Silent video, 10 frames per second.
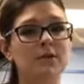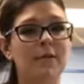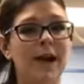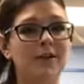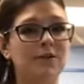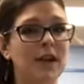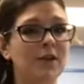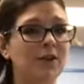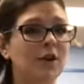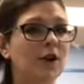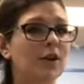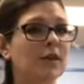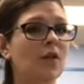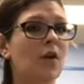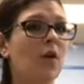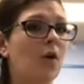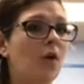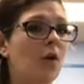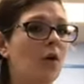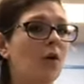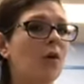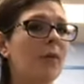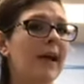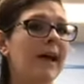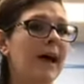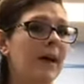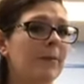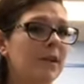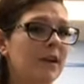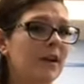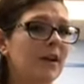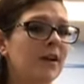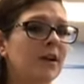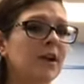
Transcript: fragile, and you're curling the whole way up here.